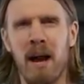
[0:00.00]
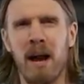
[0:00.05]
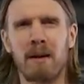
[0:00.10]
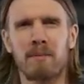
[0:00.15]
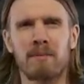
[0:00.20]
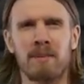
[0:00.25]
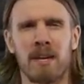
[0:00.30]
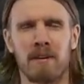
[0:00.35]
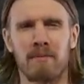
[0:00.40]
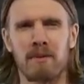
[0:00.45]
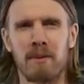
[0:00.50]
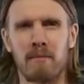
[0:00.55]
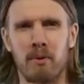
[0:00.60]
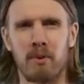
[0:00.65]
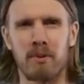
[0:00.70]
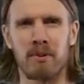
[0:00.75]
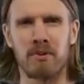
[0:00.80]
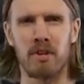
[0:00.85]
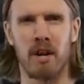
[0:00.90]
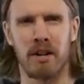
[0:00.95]
I'm definitely
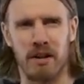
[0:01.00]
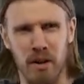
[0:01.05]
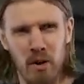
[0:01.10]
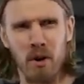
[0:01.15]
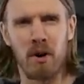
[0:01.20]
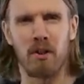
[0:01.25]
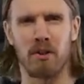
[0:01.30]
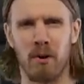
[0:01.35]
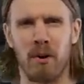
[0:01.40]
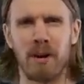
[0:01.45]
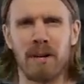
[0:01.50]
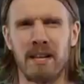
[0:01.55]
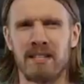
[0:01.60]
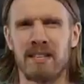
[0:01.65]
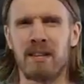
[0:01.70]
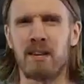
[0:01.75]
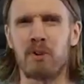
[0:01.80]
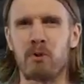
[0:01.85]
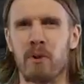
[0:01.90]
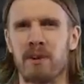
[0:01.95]
putting this on here, although I need
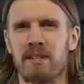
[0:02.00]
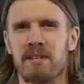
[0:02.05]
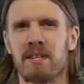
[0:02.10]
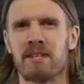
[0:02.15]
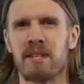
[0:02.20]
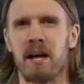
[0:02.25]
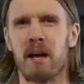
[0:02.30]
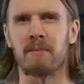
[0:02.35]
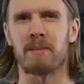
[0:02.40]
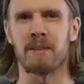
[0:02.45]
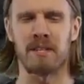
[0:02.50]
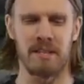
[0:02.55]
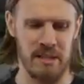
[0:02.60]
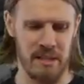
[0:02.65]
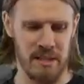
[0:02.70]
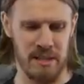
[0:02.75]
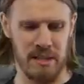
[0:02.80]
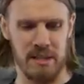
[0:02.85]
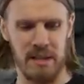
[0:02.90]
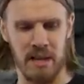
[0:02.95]
to hear the rest of this album because
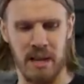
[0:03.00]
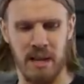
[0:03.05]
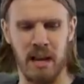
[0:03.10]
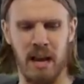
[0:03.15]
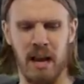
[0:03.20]
this is sick.